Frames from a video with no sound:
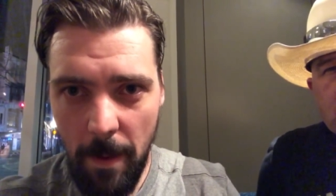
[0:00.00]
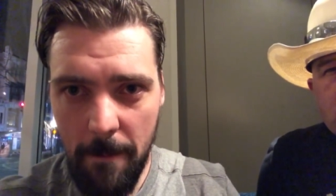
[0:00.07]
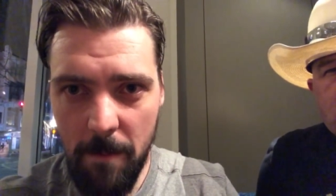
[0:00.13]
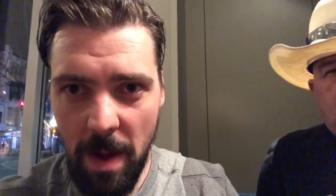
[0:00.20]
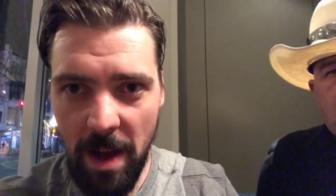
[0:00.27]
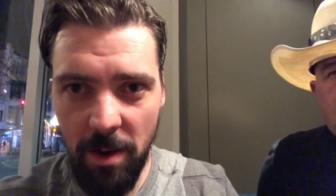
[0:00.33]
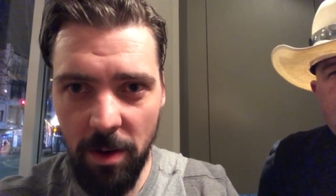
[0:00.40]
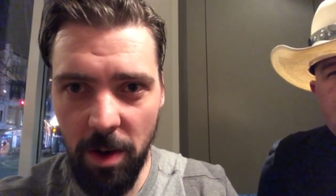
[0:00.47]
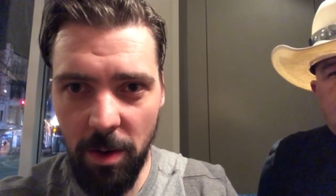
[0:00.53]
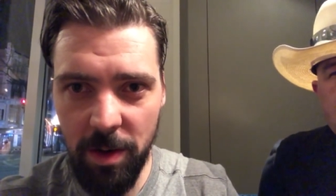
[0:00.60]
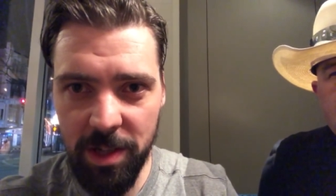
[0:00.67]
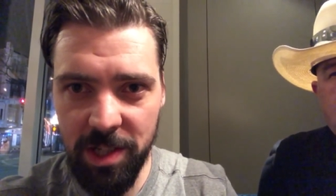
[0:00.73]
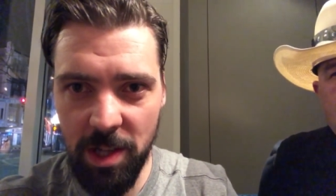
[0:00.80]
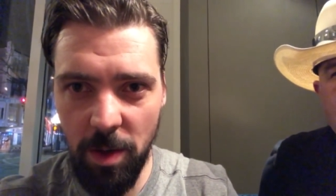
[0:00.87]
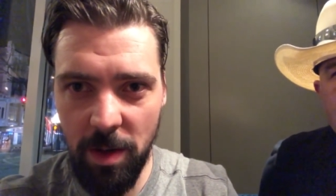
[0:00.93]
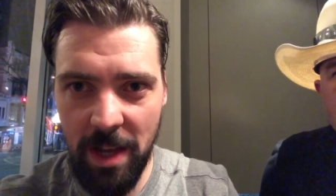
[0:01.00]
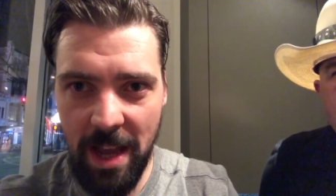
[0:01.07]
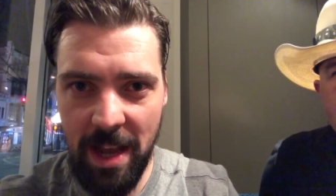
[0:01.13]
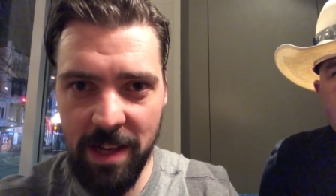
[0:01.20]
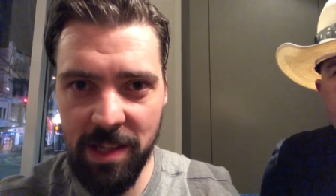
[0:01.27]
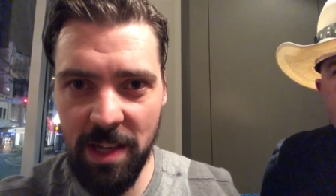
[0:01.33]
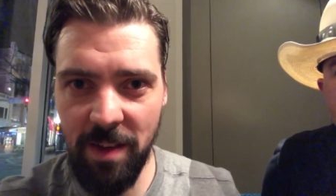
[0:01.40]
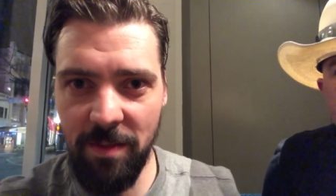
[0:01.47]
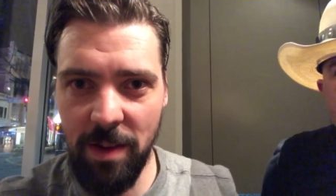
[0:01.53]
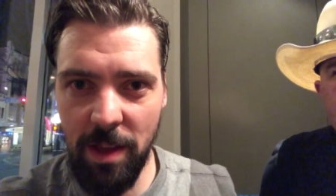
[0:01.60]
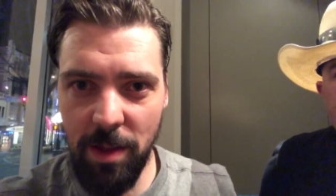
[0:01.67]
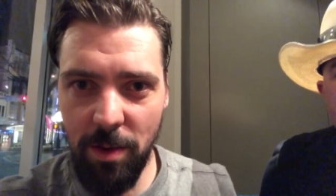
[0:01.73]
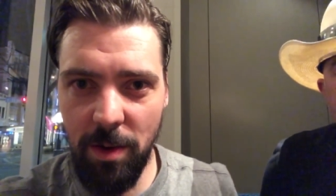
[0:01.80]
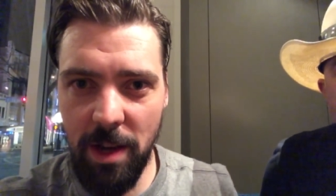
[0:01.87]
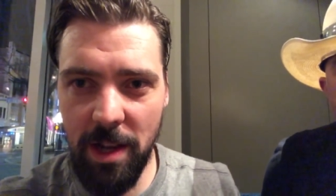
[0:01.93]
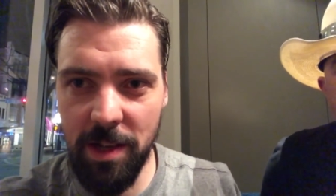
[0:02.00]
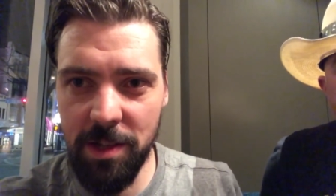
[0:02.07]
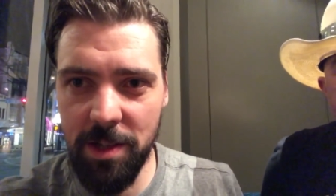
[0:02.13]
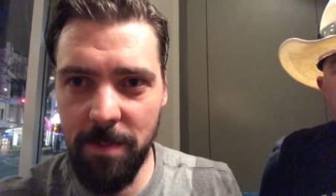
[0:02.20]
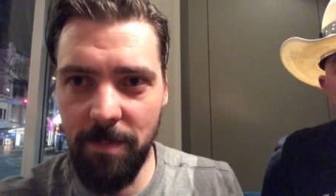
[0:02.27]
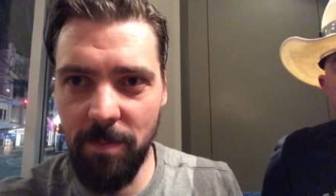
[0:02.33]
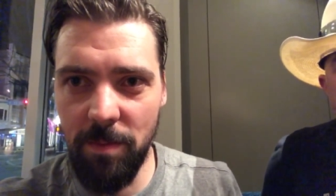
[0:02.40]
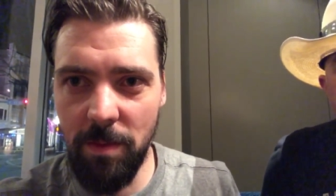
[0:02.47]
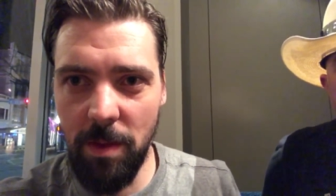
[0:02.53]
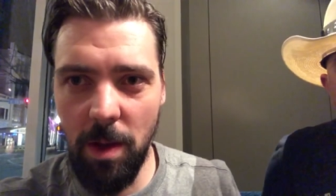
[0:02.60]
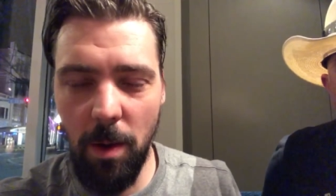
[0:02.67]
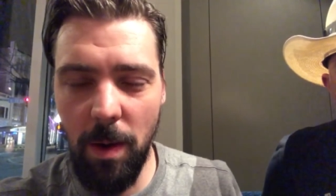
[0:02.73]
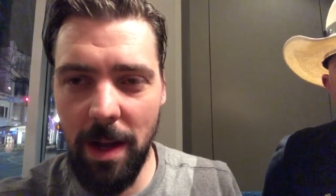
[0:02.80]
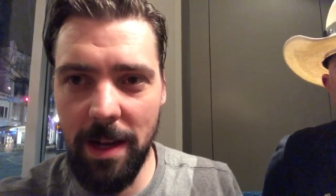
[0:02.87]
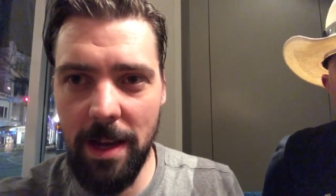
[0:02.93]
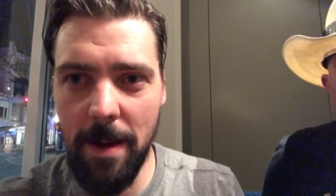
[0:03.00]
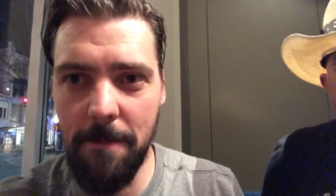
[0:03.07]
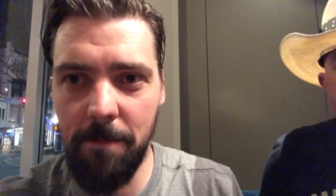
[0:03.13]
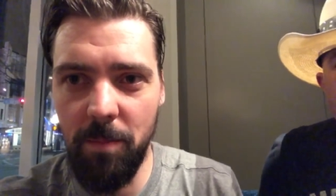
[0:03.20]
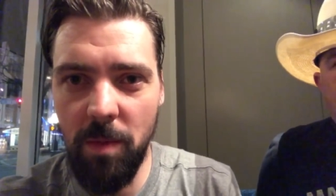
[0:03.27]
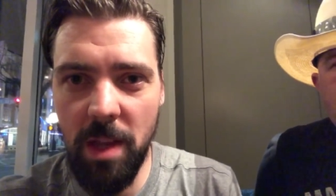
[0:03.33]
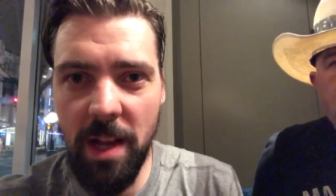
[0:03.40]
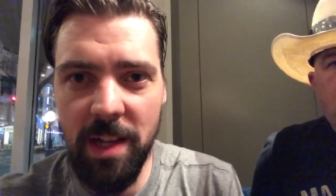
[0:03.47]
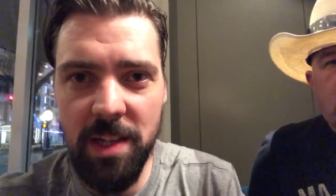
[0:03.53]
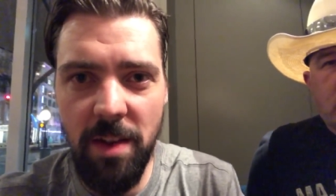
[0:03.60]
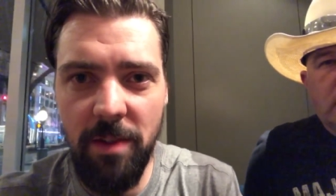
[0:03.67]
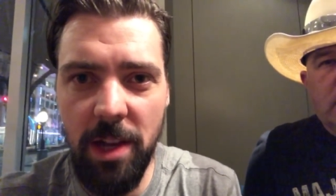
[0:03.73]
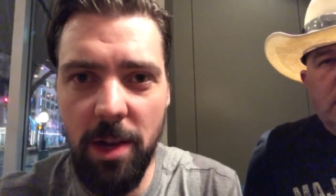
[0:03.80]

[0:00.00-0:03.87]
I don't know what a Sony A seventy-three is. No idea. Do you guys have any